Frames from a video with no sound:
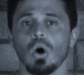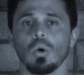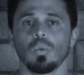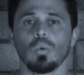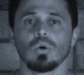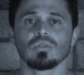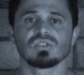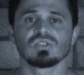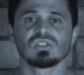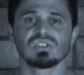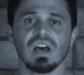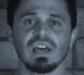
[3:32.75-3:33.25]

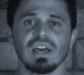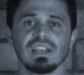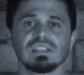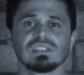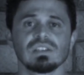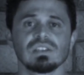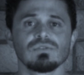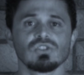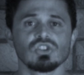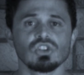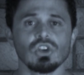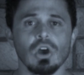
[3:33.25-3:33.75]
While
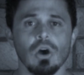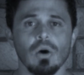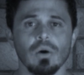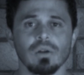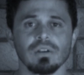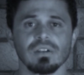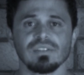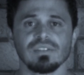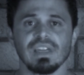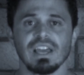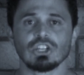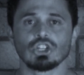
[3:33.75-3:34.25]
studies have
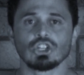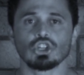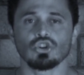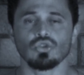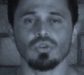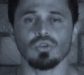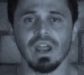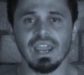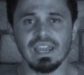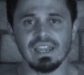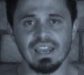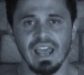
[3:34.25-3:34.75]
shown that
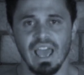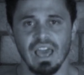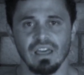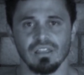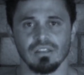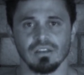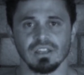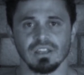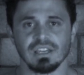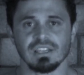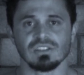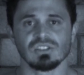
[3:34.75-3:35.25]
trained
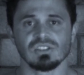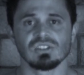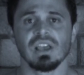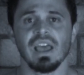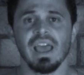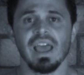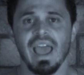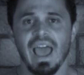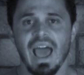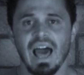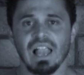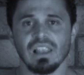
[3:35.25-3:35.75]
athletes'
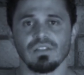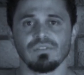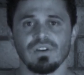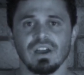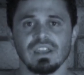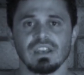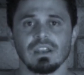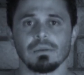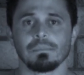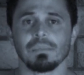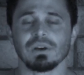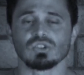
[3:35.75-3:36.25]

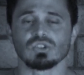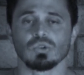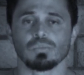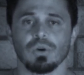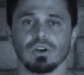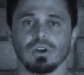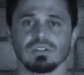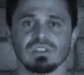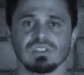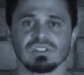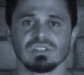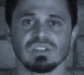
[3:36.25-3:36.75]
elevated muscle
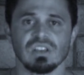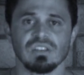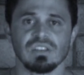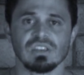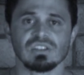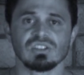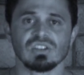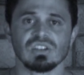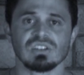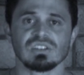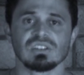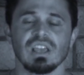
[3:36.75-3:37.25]
protein
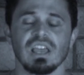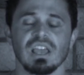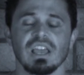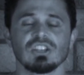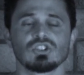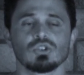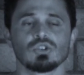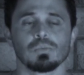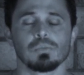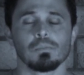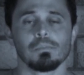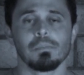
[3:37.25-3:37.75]
synthesis
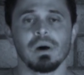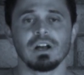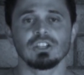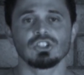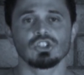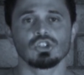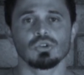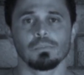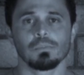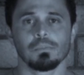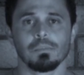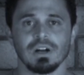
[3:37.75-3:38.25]
is
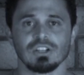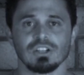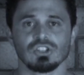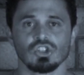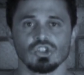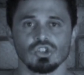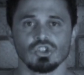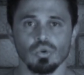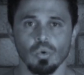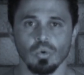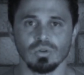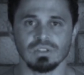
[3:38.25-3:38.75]
much, much
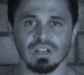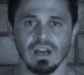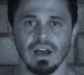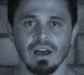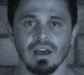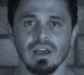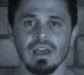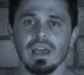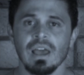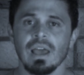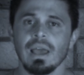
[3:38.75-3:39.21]
shorter,